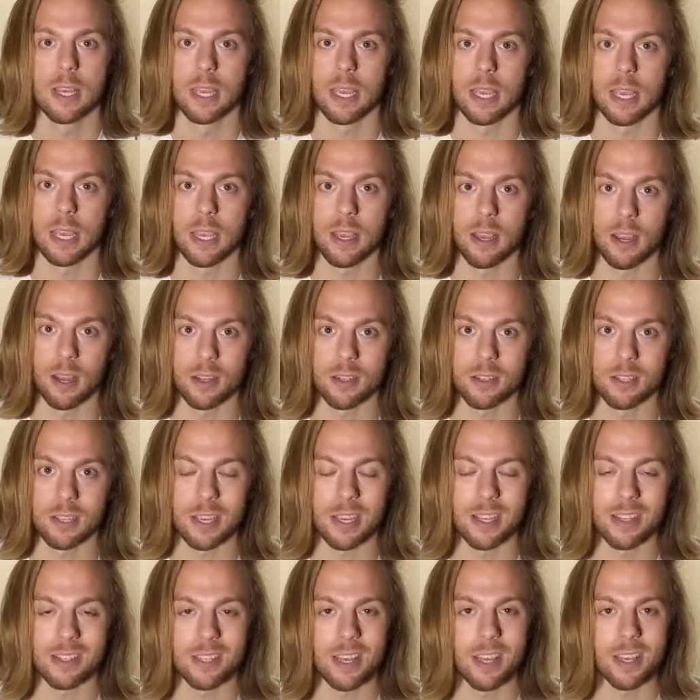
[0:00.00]
And
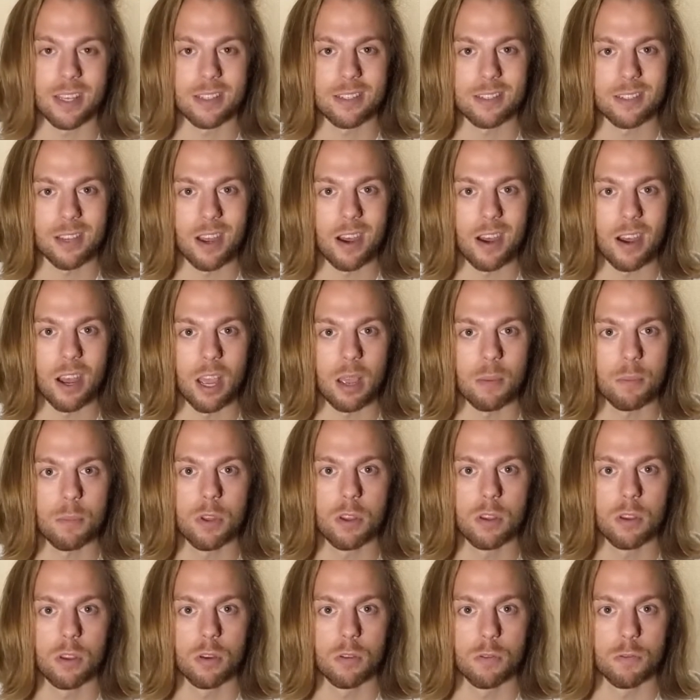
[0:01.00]
it takes time
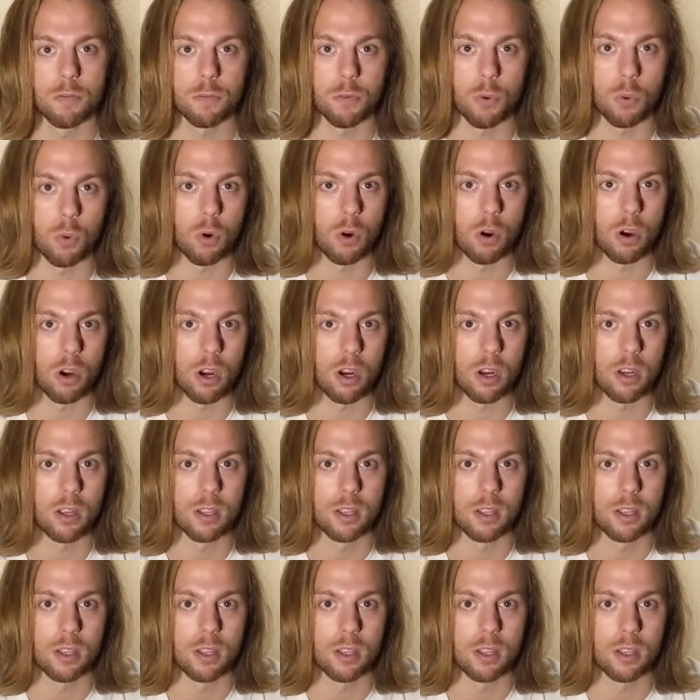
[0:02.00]
for